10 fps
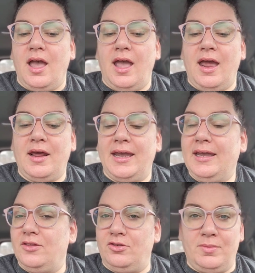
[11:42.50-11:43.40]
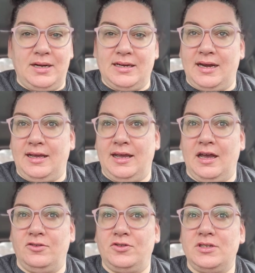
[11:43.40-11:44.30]
and I can get through them in a day and a
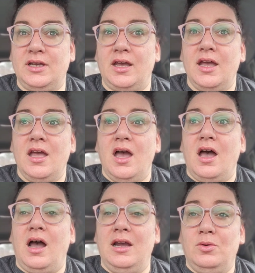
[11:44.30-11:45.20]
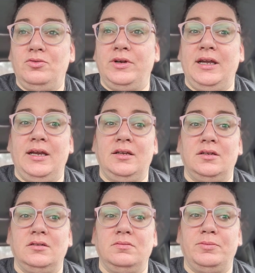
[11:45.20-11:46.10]
half. Because, like, I will read
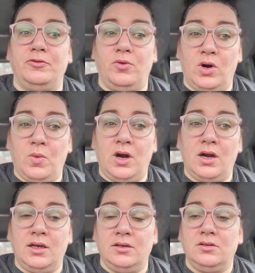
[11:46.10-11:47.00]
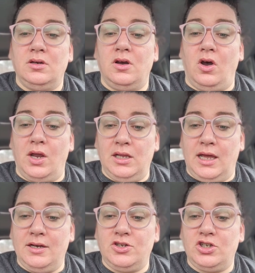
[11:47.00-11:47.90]
before work, on
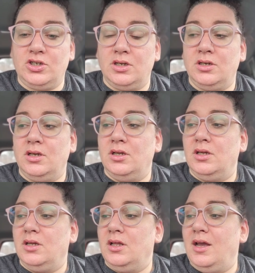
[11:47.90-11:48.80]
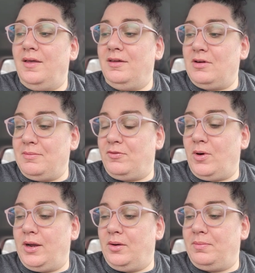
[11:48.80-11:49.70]
lunch, and then right before
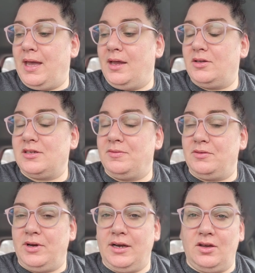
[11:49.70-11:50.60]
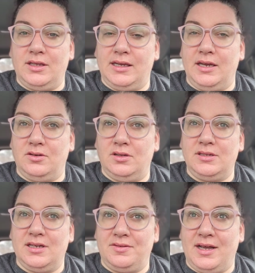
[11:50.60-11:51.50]
I go to bed because I've been reading on the Kindle
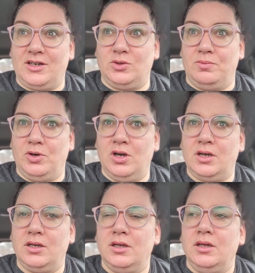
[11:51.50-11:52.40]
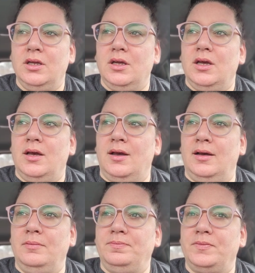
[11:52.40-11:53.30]
instead of an actual book.
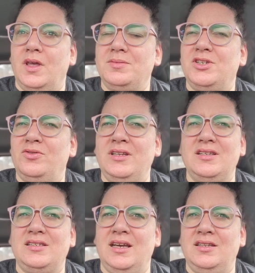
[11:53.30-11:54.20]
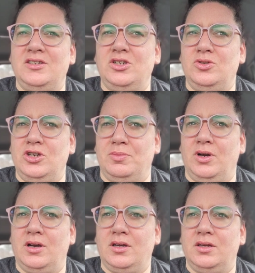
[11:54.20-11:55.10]
Um, I'm still reading the Stanley Tucci
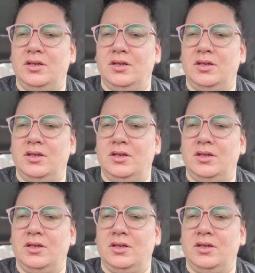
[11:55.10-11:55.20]
book,